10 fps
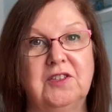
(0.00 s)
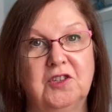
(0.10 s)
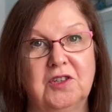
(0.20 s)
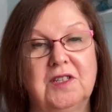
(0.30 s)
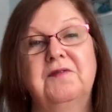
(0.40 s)

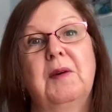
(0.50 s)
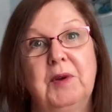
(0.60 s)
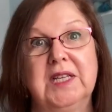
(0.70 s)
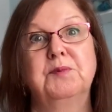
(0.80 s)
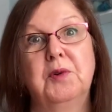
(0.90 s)
jersey
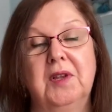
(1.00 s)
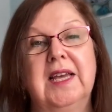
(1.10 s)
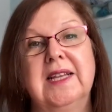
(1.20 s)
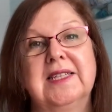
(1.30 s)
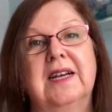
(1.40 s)
fabric is pulling
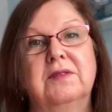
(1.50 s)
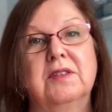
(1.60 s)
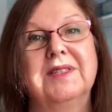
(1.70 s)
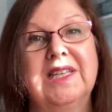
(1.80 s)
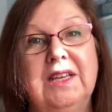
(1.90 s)
it down, so
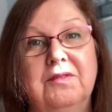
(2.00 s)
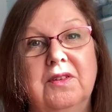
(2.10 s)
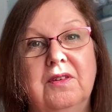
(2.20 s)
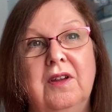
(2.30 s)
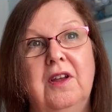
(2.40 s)
it's
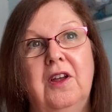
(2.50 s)
even